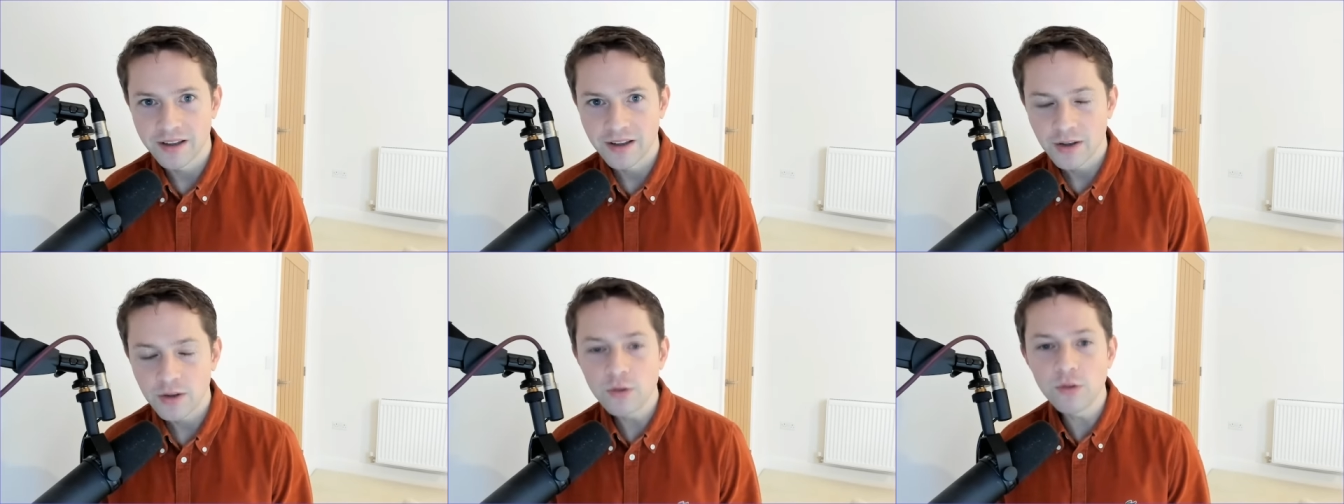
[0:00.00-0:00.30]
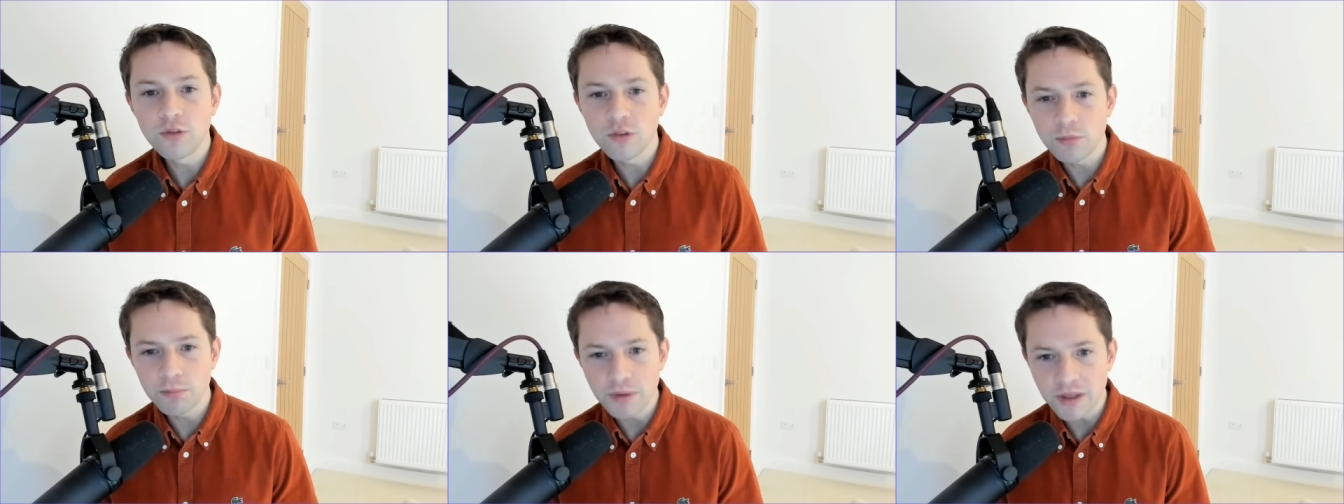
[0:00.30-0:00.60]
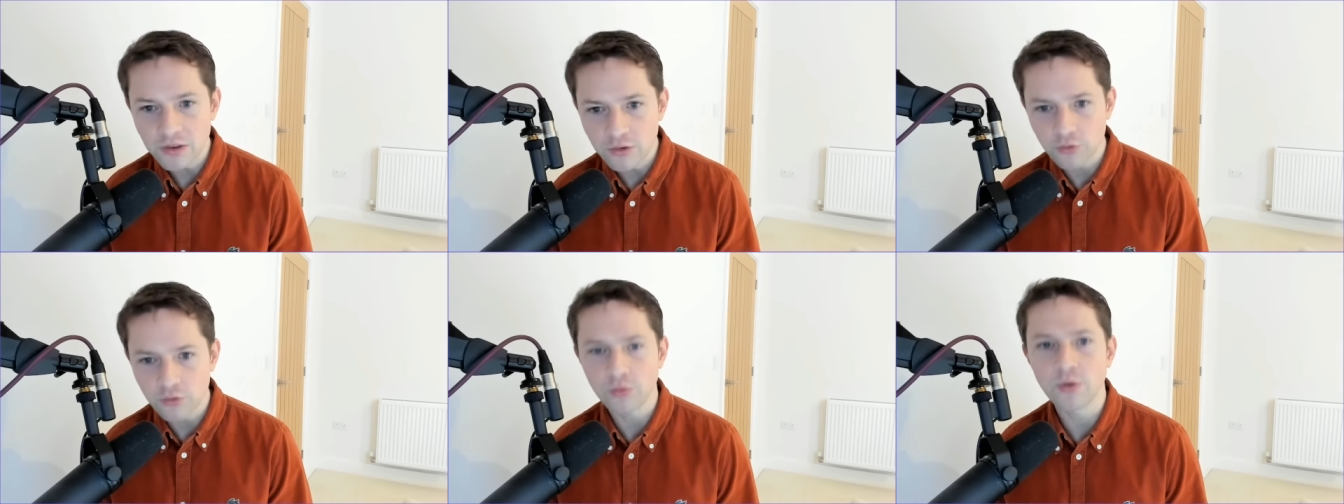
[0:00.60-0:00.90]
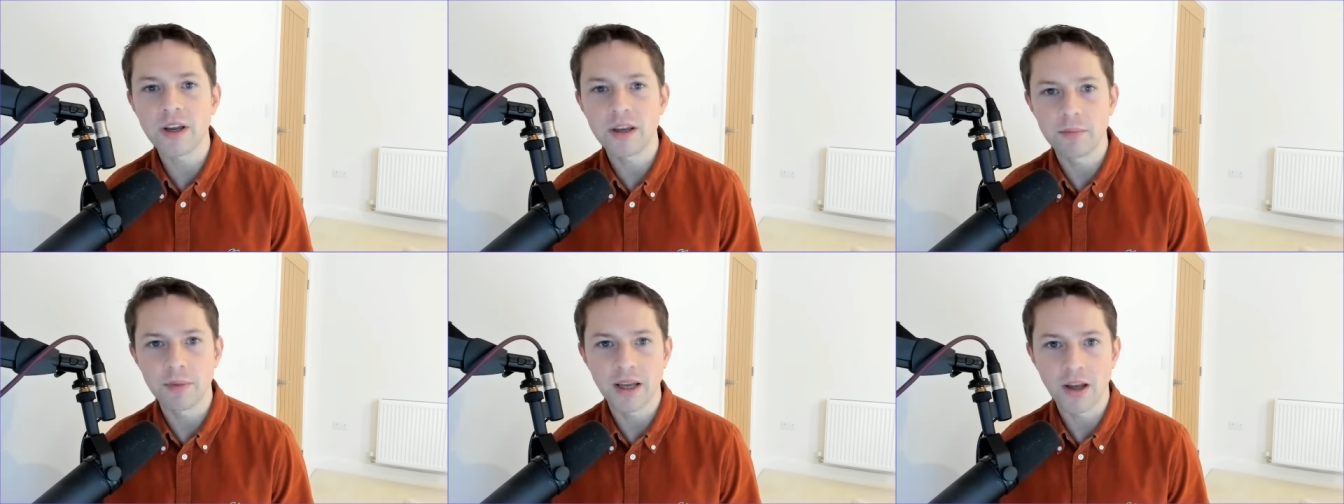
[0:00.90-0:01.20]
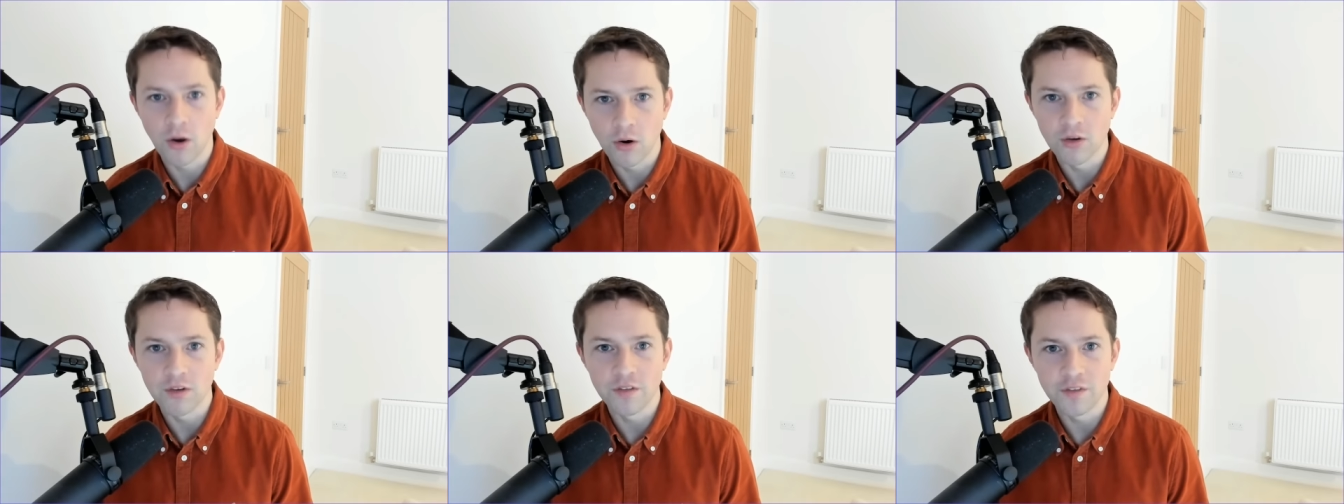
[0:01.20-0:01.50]
You should be dreaming
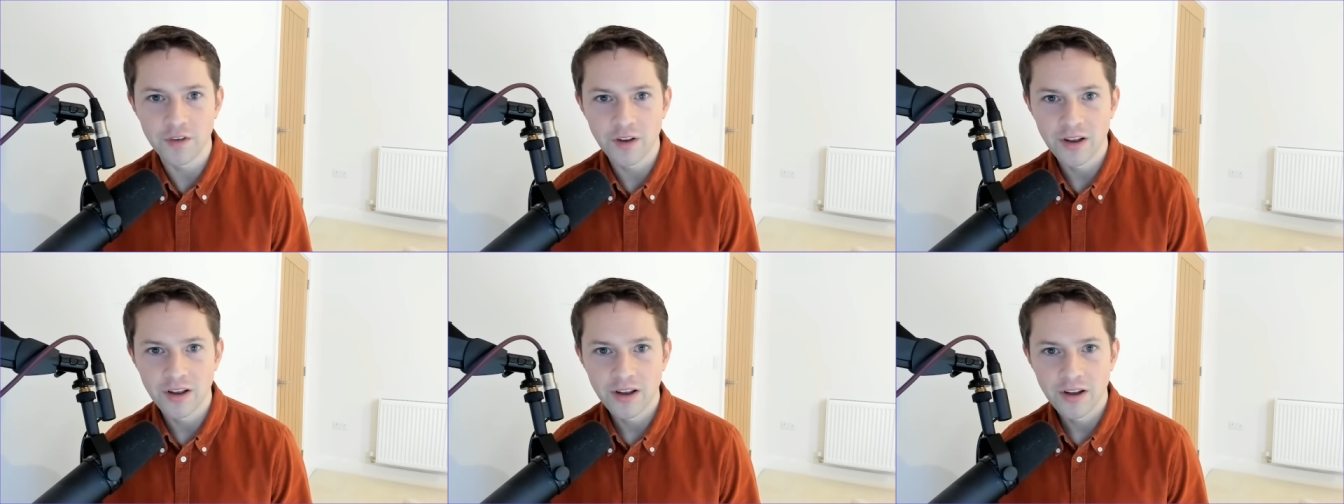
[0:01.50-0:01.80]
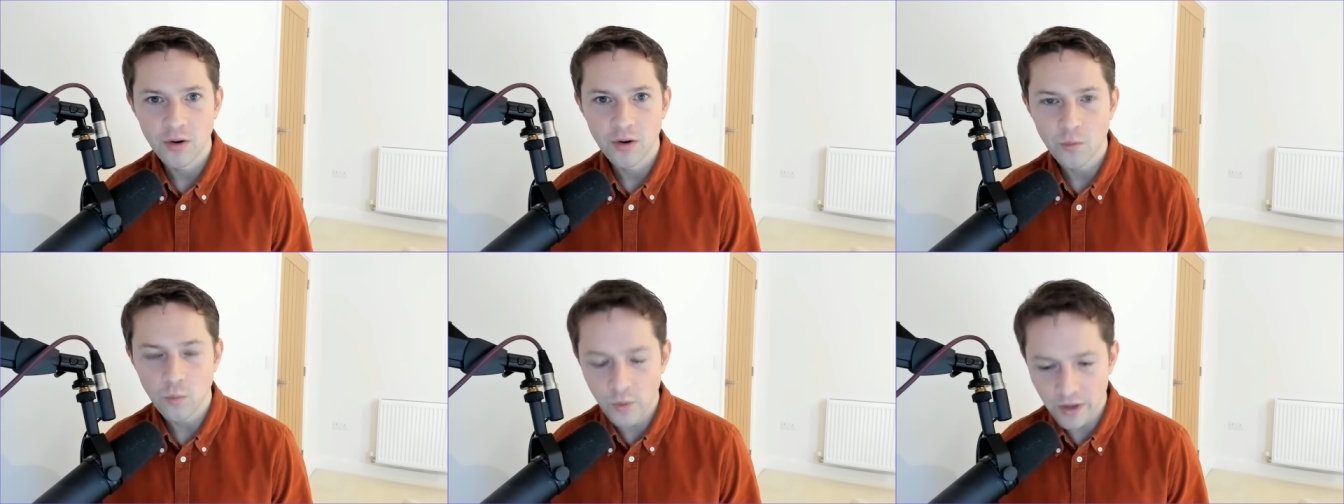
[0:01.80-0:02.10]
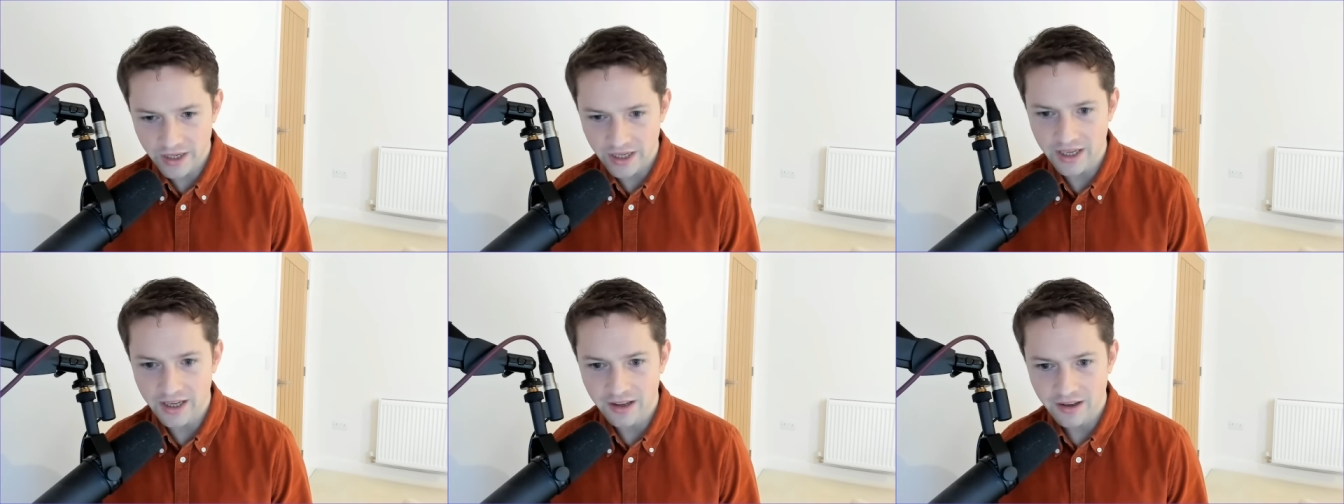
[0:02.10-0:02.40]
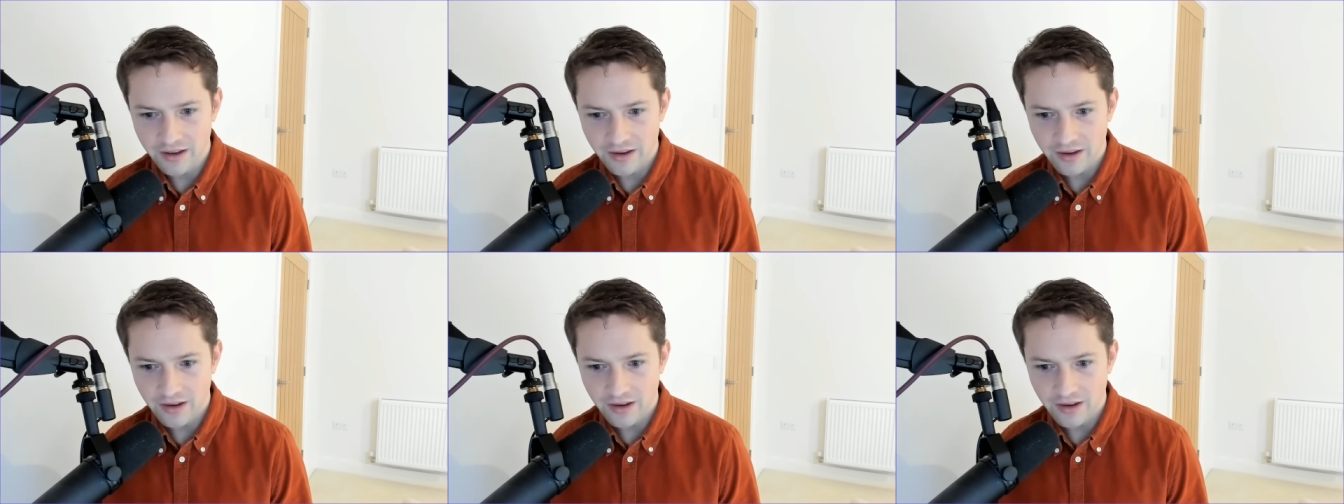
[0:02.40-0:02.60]
of winning